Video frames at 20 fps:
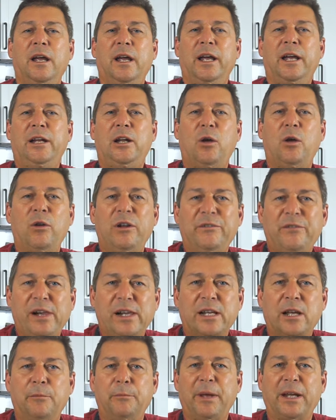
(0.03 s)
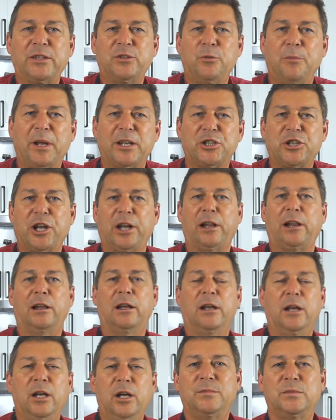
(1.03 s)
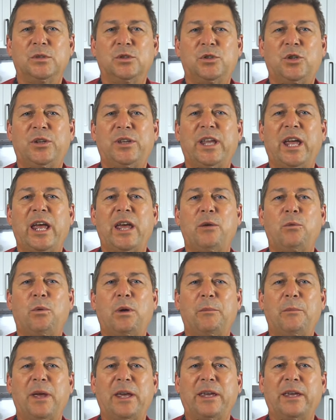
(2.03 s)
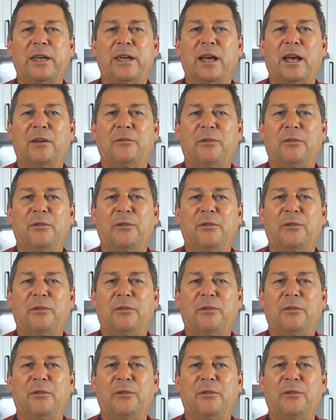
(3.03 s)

Hello and welcome back to my channel. Today we're making a